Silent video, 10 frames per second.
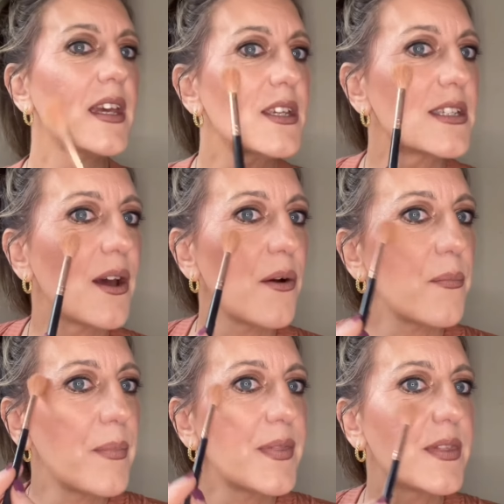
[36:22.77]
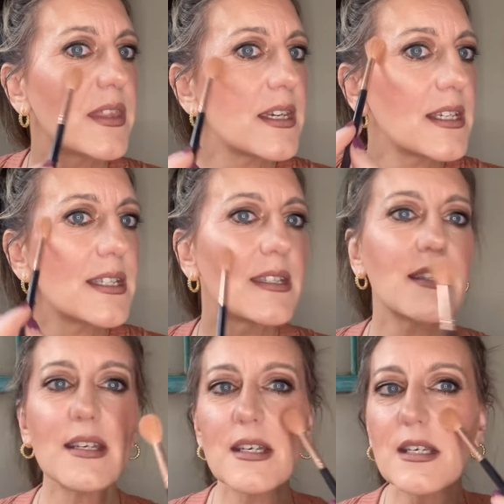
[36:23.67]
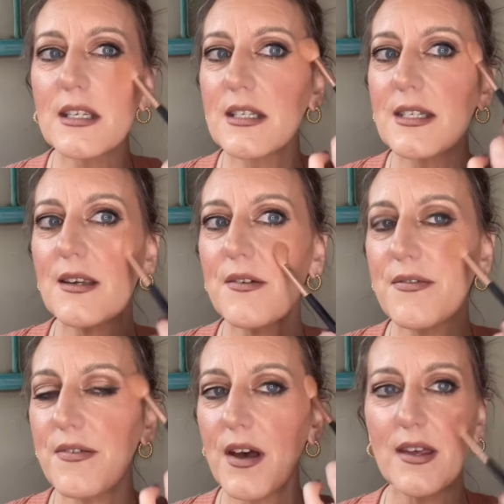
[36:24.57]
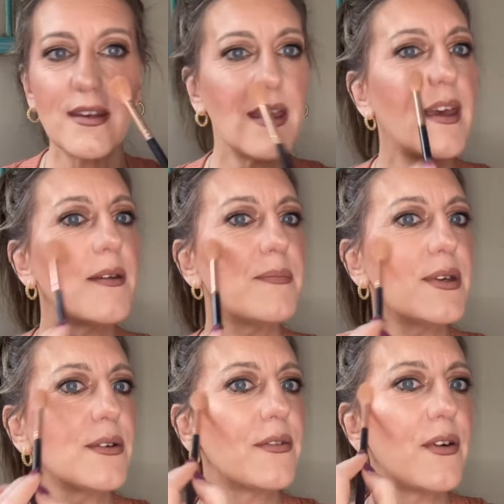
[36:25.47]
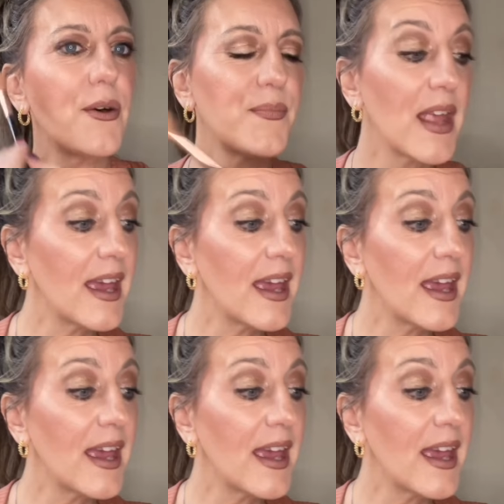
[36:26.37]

So, but this is fun and beautiful.